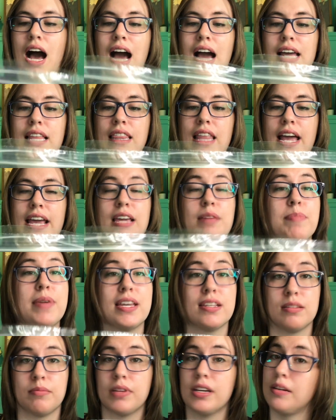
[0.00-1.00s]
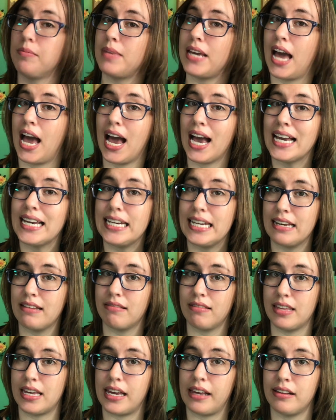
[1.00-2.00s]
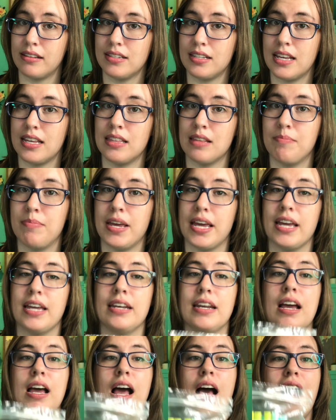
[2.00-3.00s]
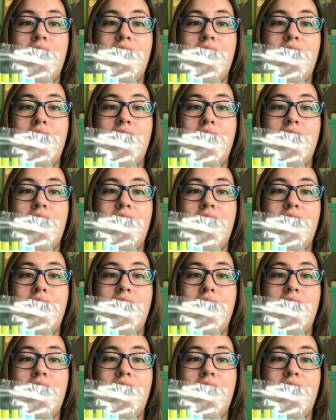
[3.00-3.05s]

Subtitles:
I like, because I'm going to be hiding things in the bin,